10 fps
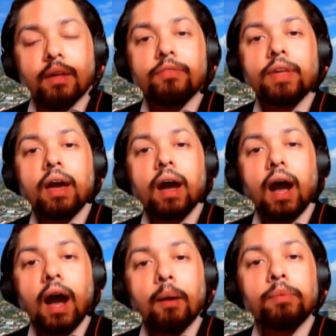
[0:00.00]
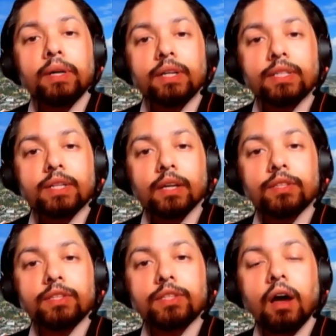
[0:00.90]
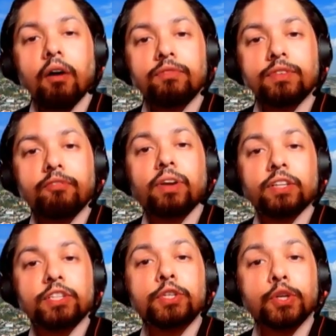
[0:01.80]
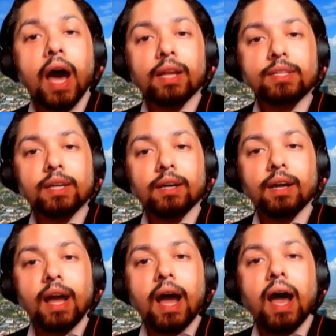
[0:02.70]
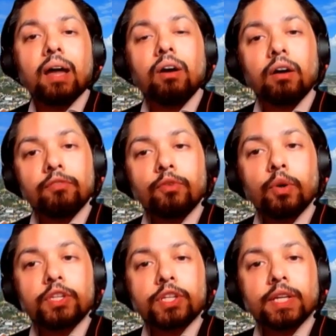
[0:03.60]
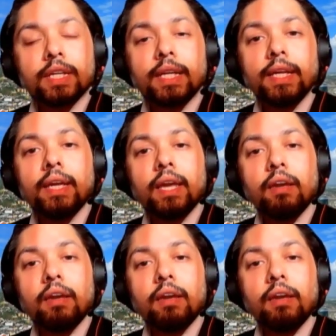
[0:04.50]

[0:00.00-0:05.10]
there are persons of different strata and unfortunately,